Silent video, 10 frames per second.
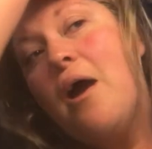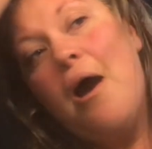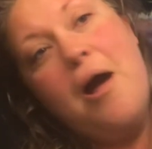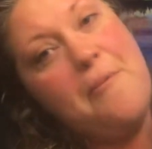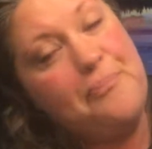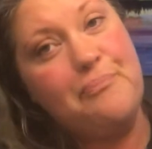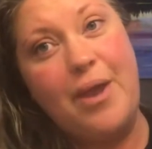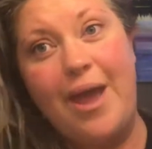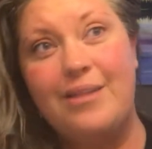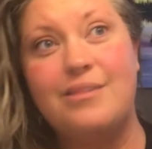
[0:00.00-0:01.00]

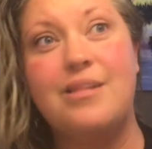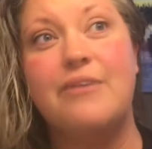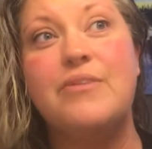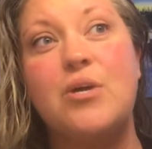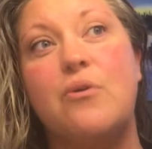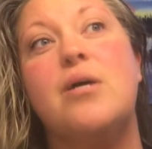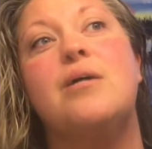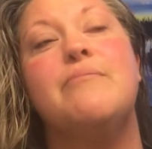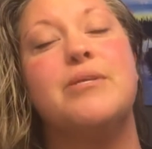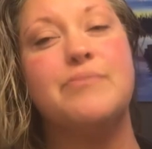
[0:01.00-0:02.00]
But I love the
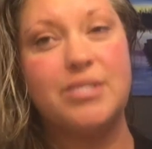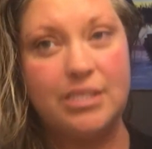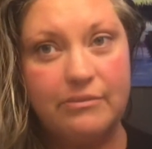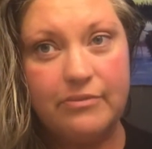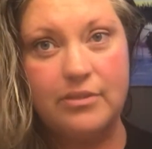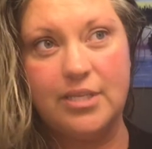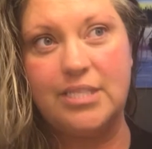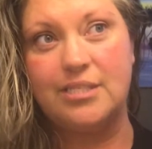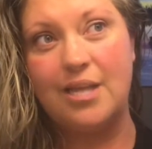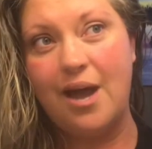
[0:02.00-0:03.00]
oil. It makes my skin feel
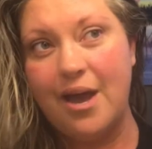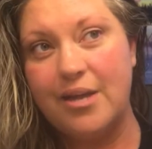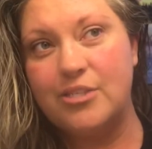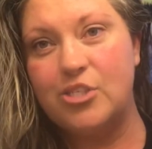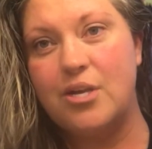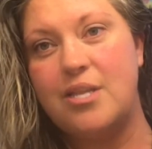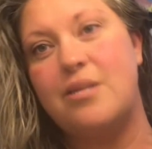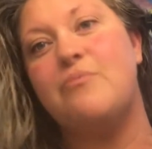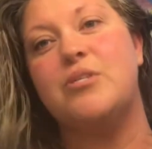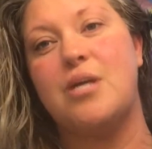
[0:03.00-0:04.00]
nice and
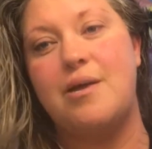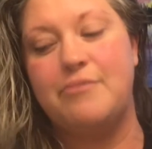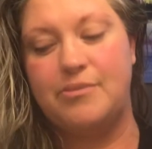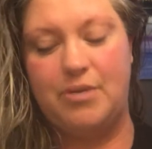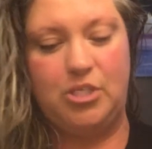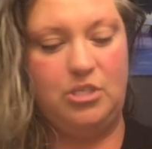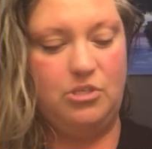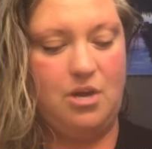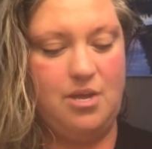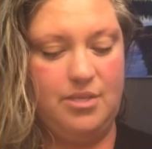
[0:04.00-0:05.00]
hydrated, which I'm especially
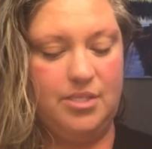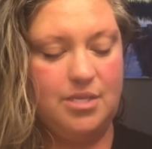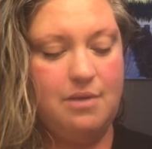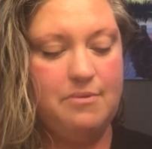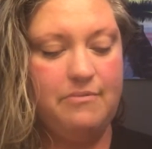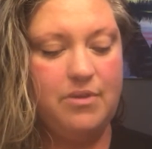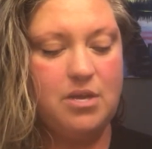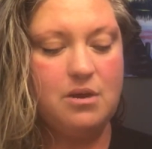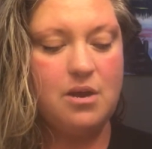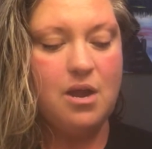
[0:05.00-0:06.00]
dry this time of
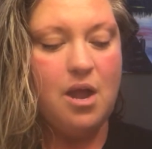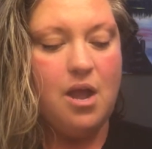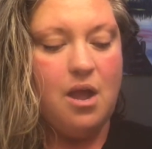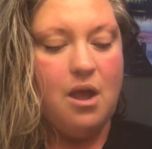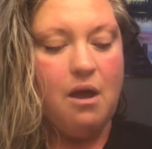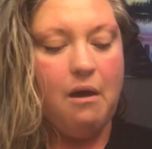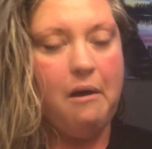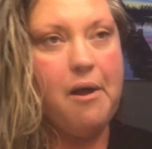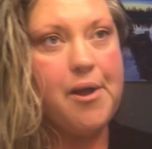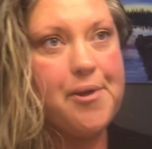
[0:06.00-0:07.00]
year.
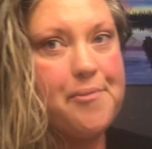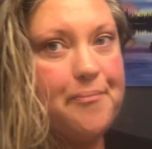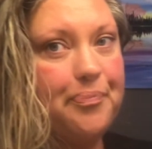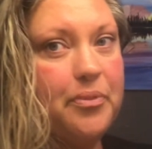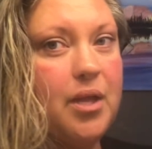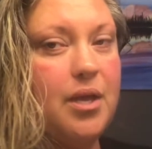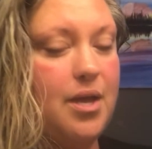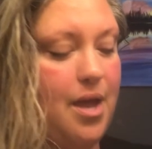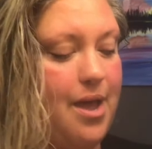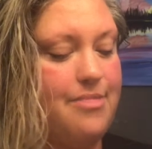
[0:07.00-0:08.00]
And
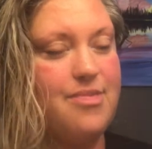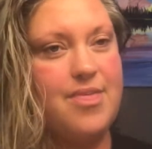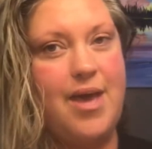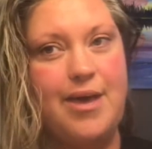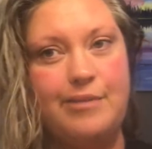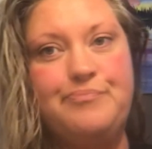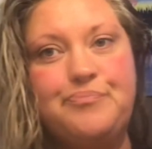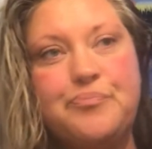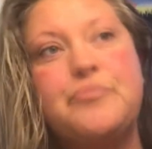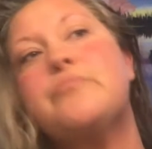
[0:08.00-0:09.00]

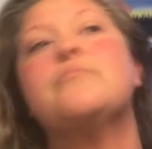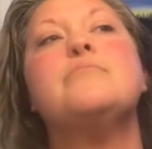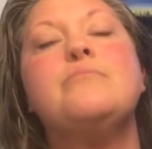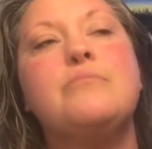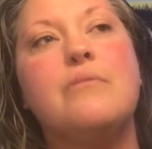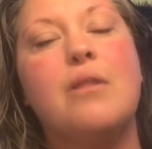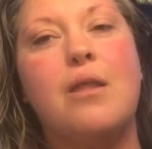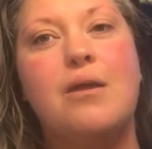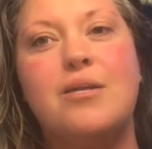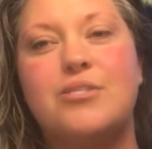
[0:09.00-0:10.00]
then
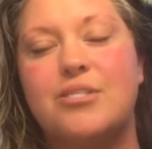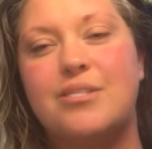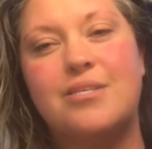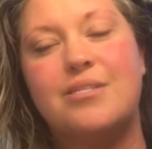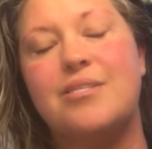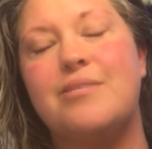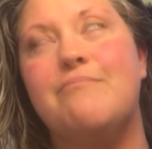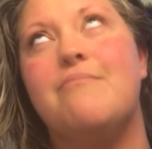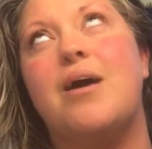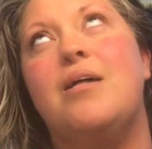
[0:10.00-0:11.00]
it
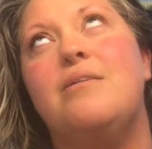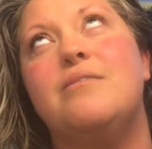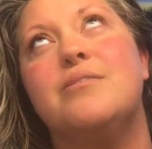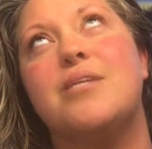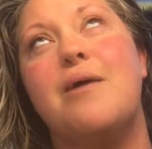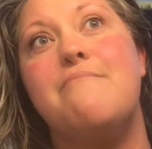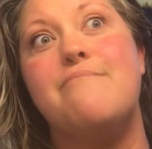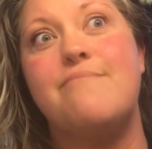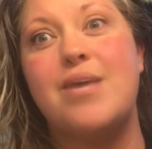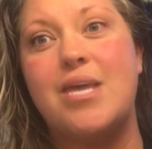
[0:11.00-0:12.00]
smells
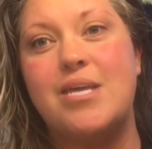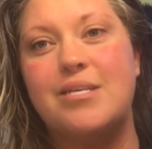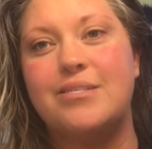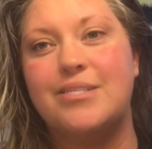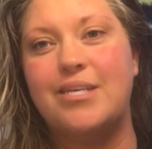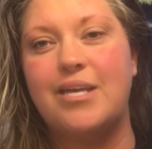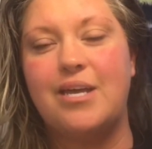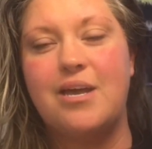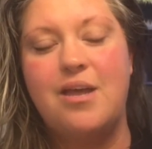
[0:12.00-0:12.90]
amazing.